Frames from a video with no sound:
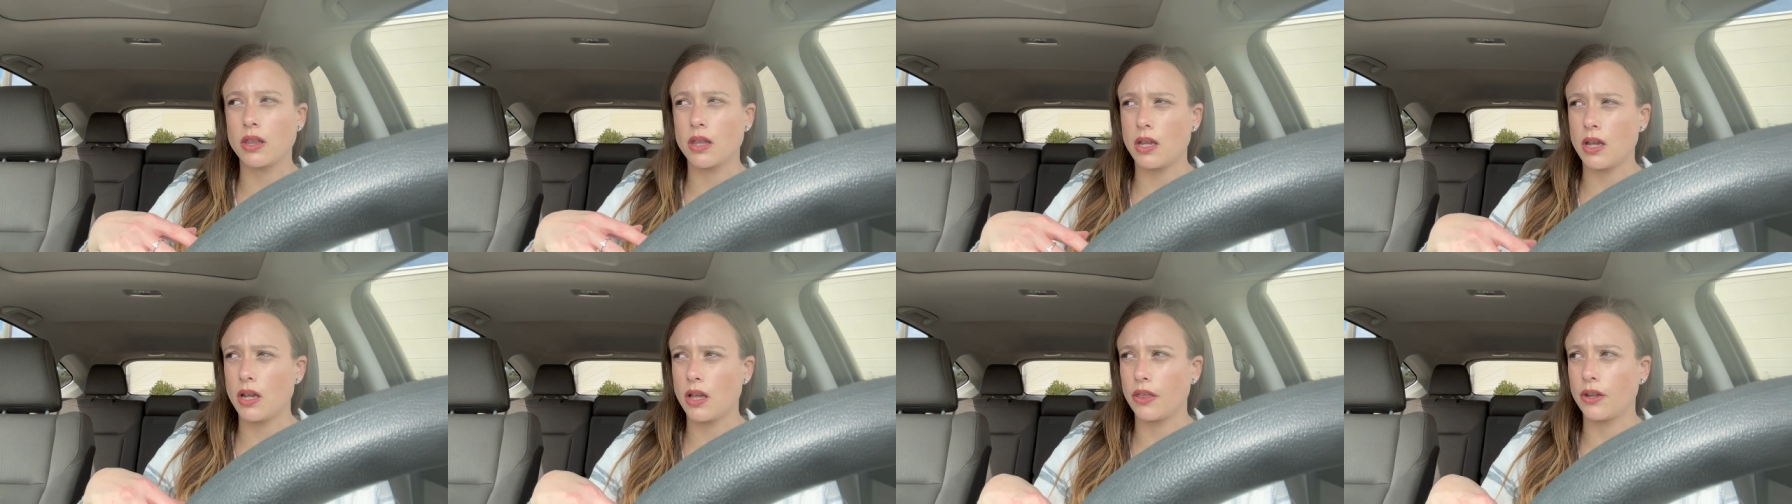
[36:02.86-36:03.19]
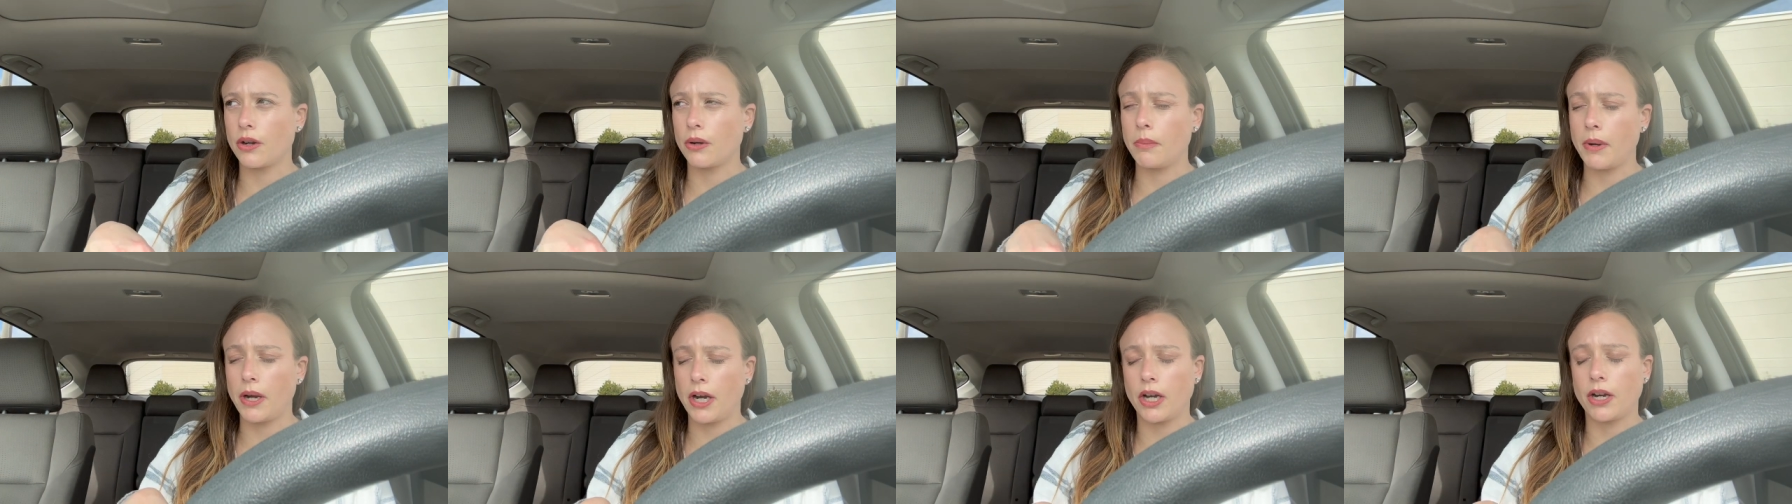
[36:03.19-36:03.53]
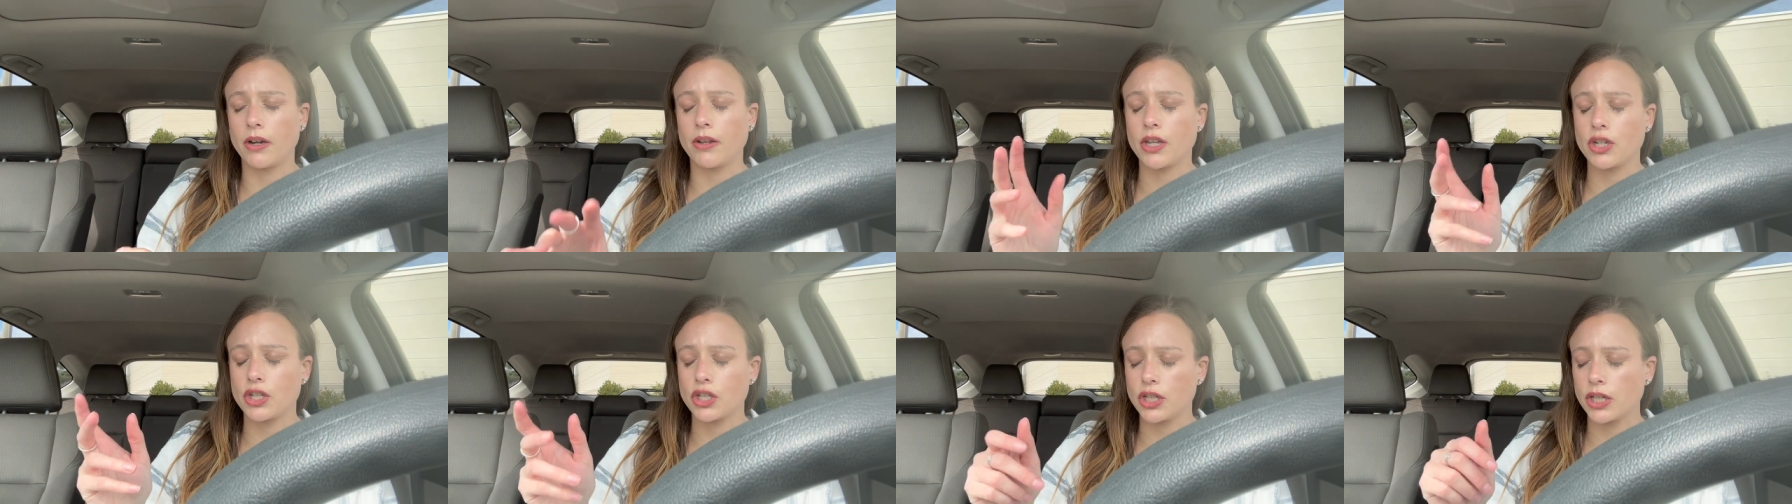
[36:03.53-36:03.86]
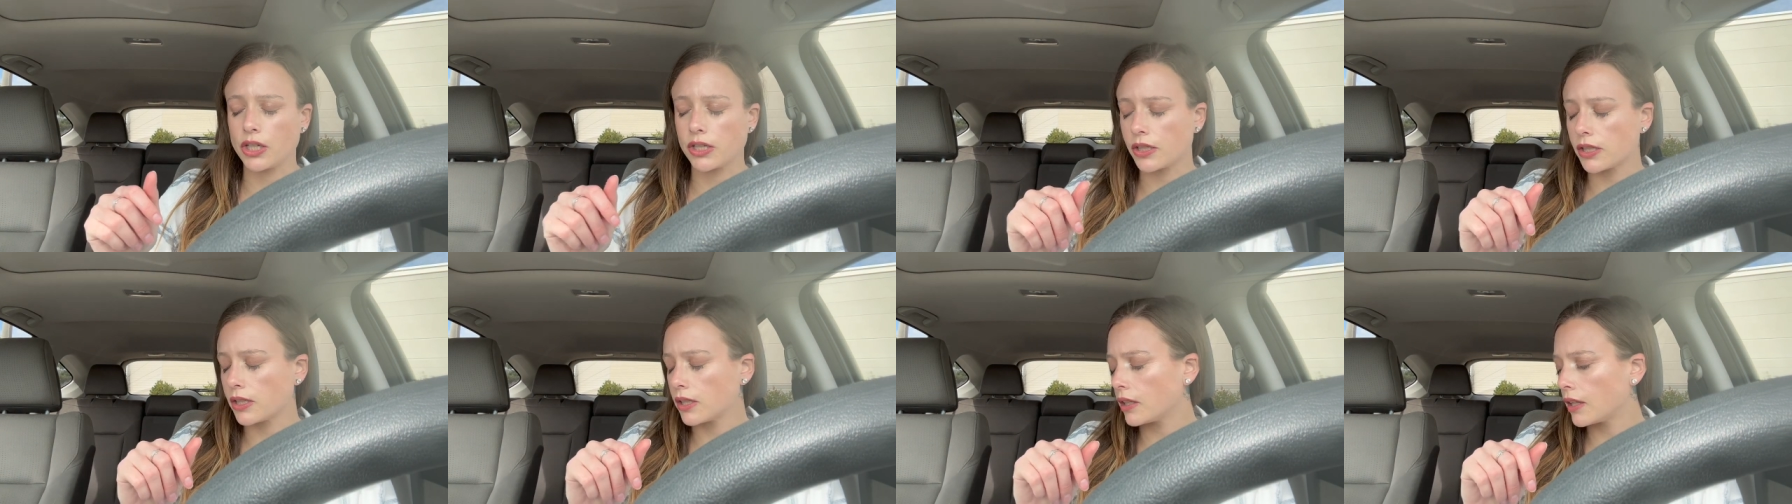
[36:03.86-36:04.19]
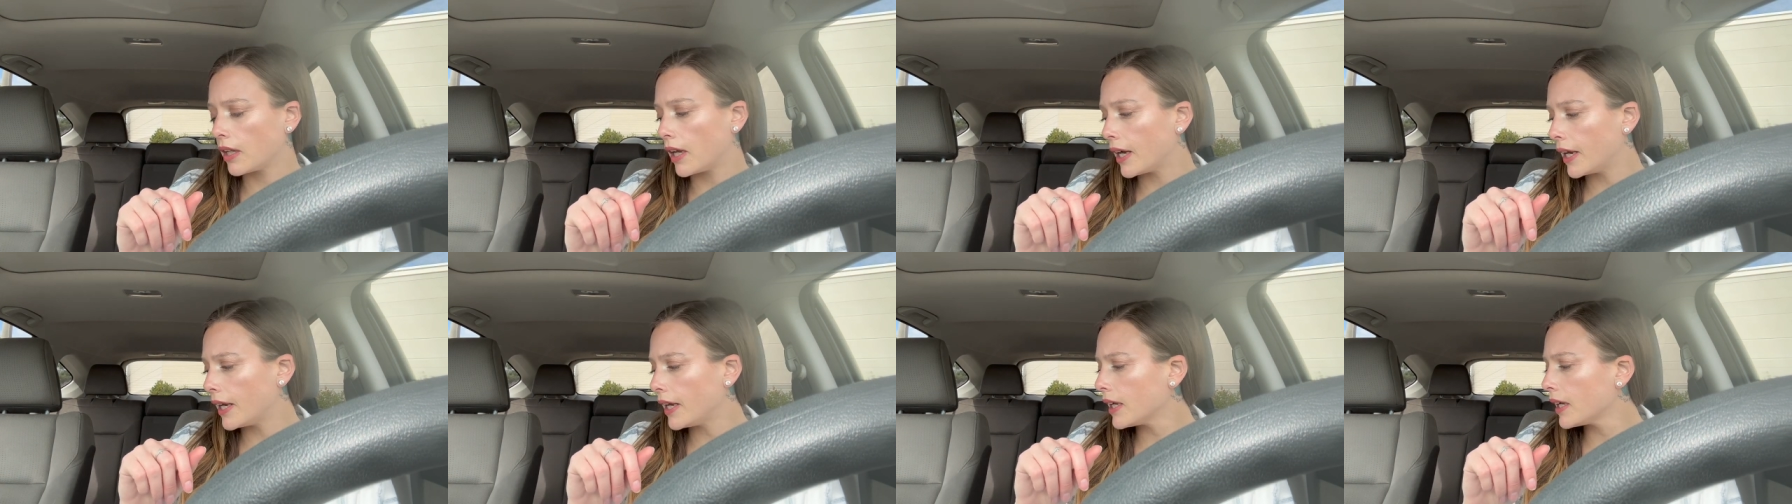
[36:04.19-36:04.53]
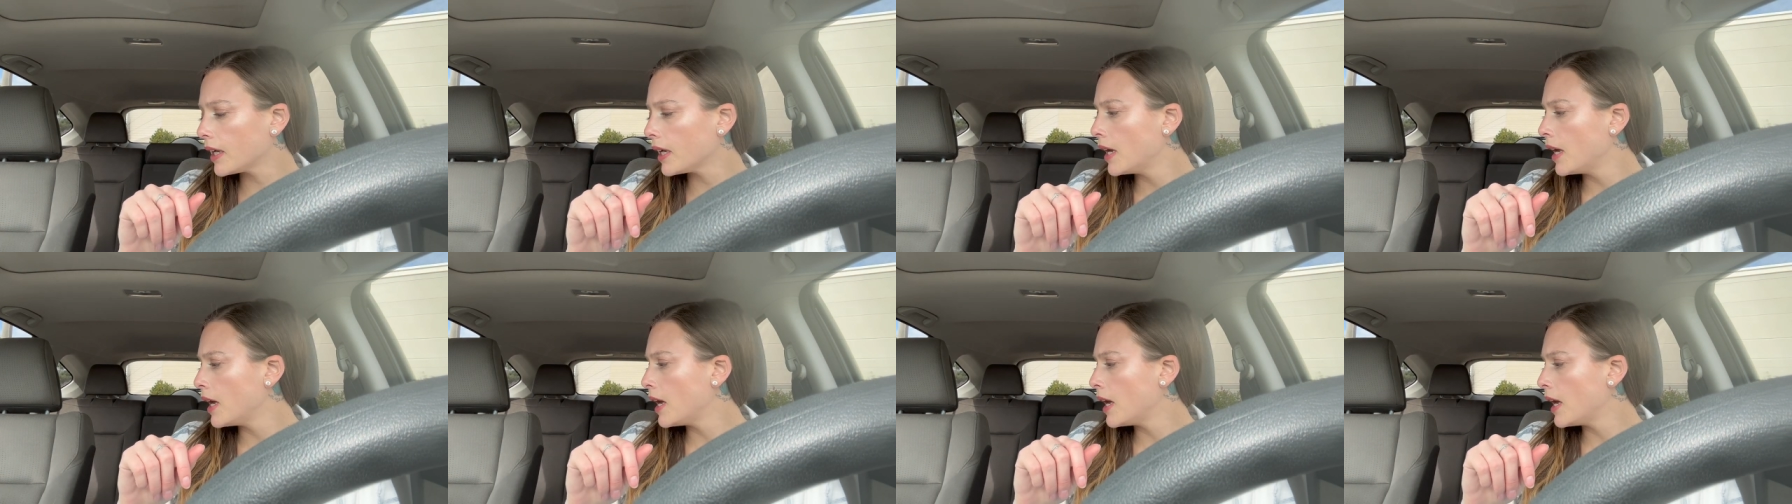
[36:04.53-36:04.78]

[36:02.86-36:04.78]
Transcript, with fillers: the other pair that she doesn't like.